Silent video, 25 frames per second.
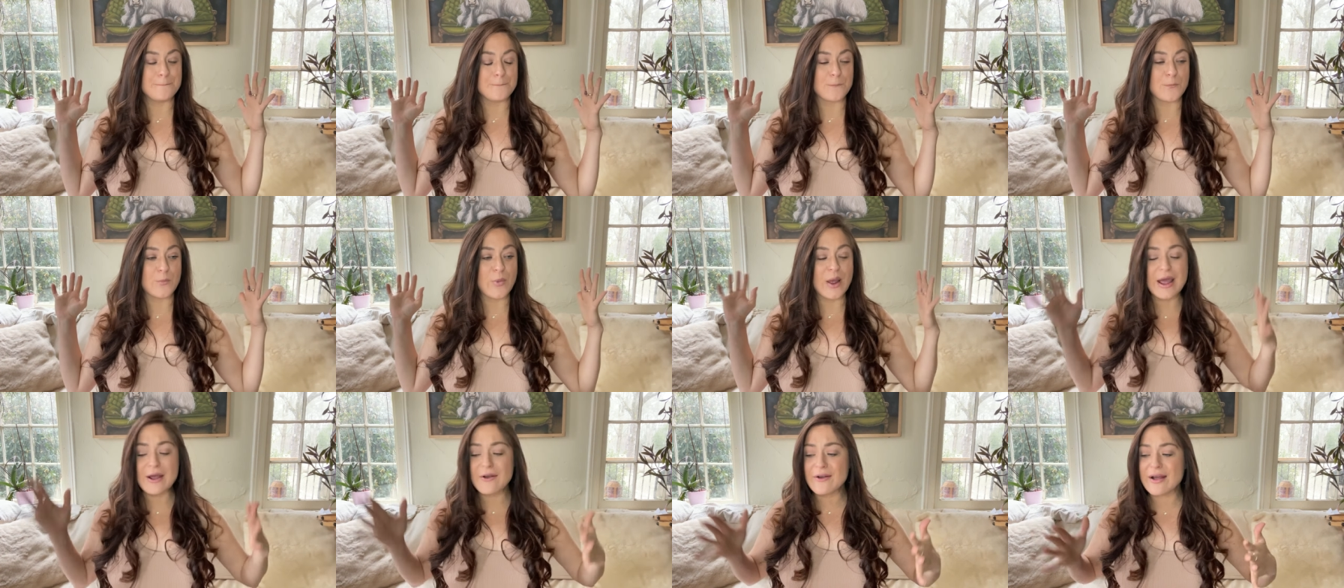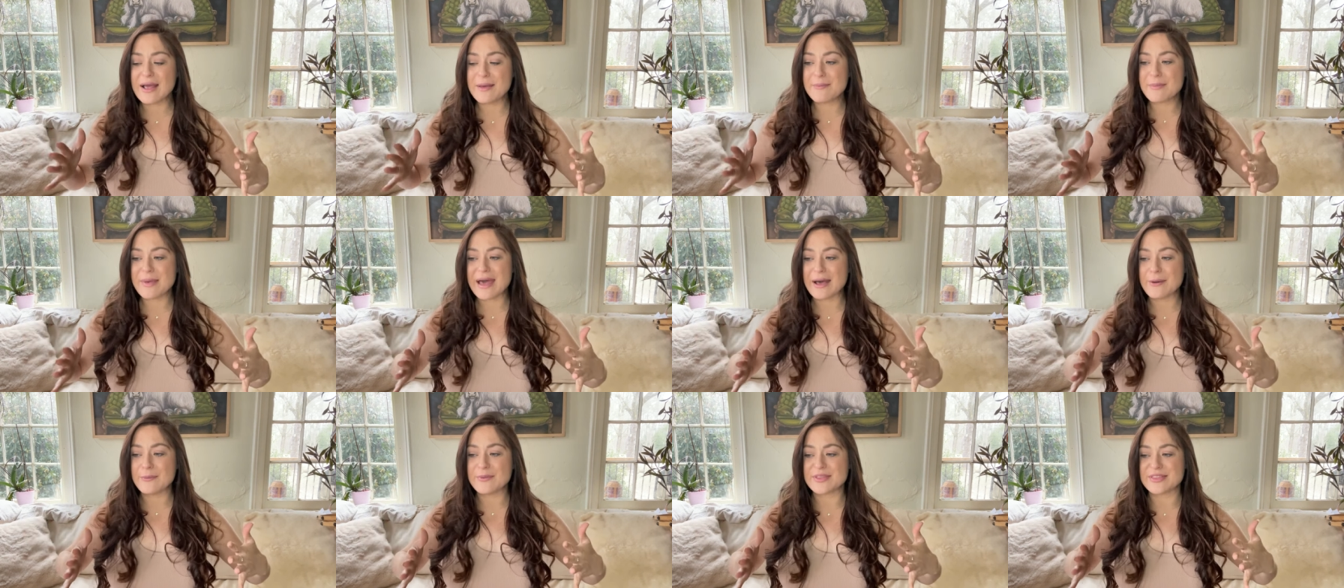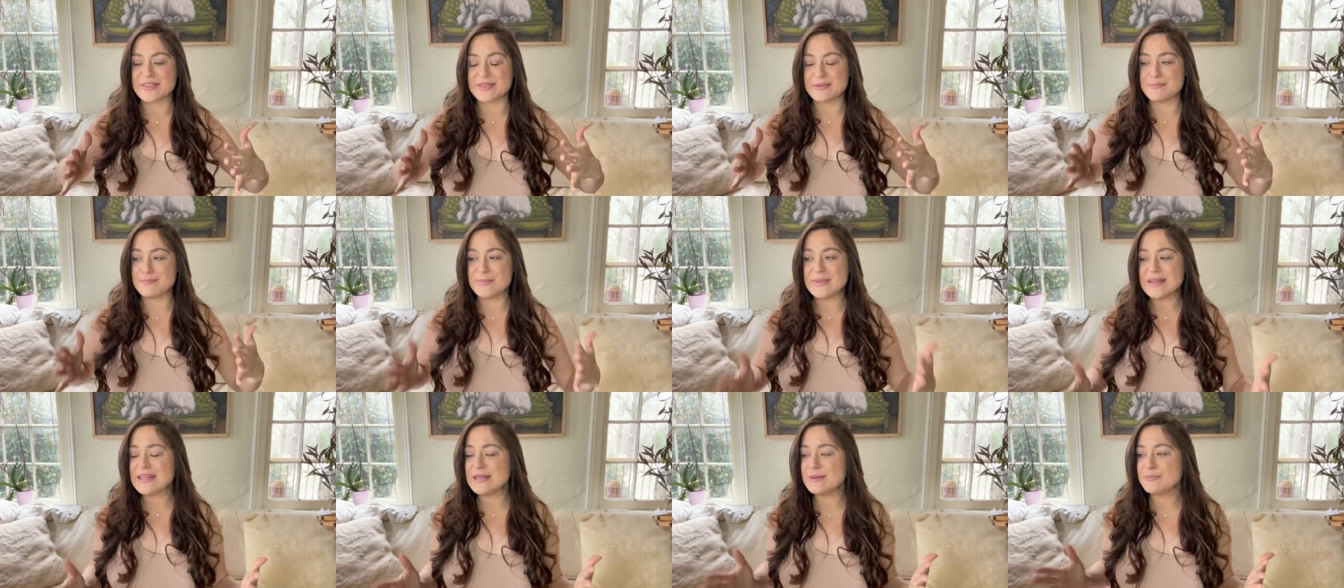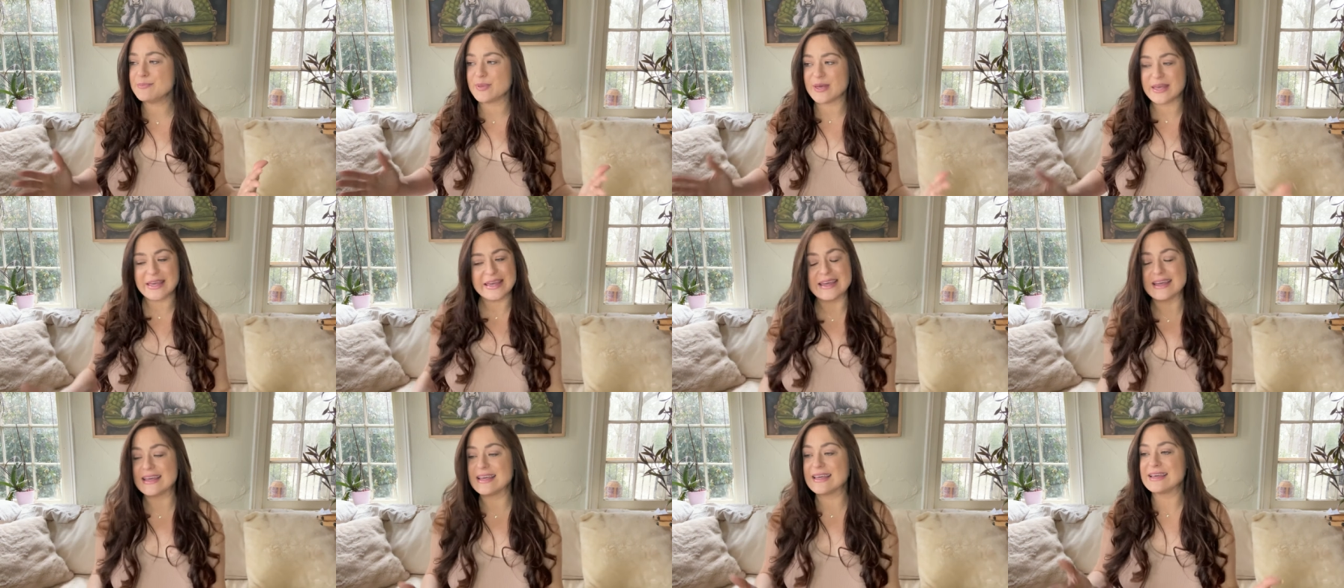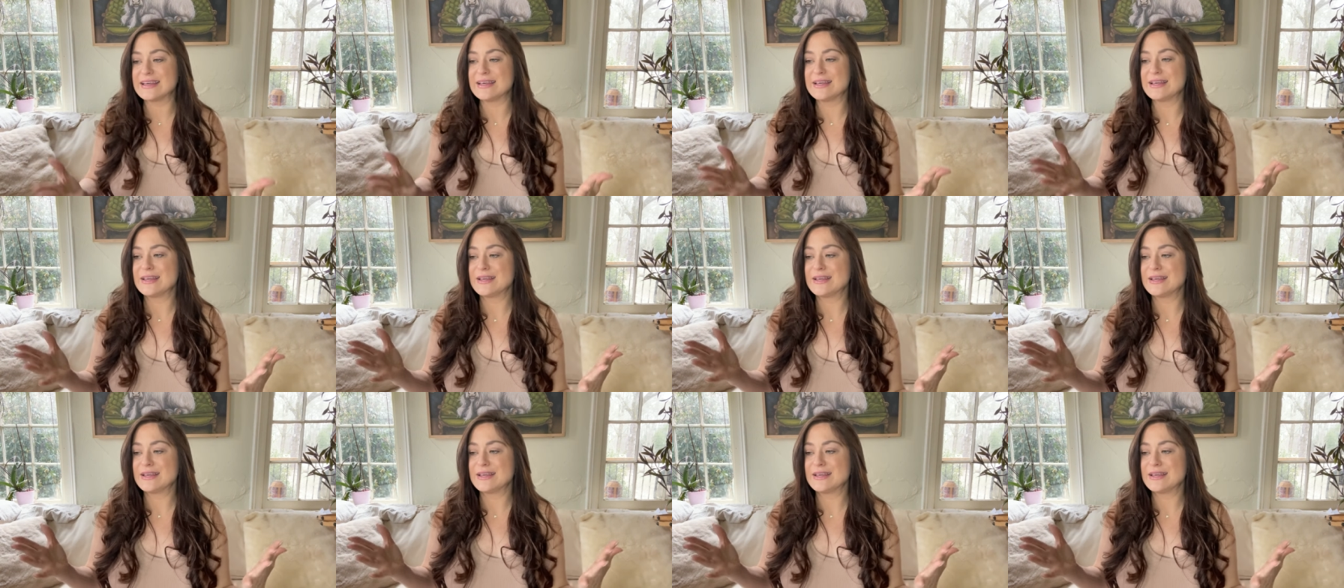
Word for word: where I'm at with the mini pig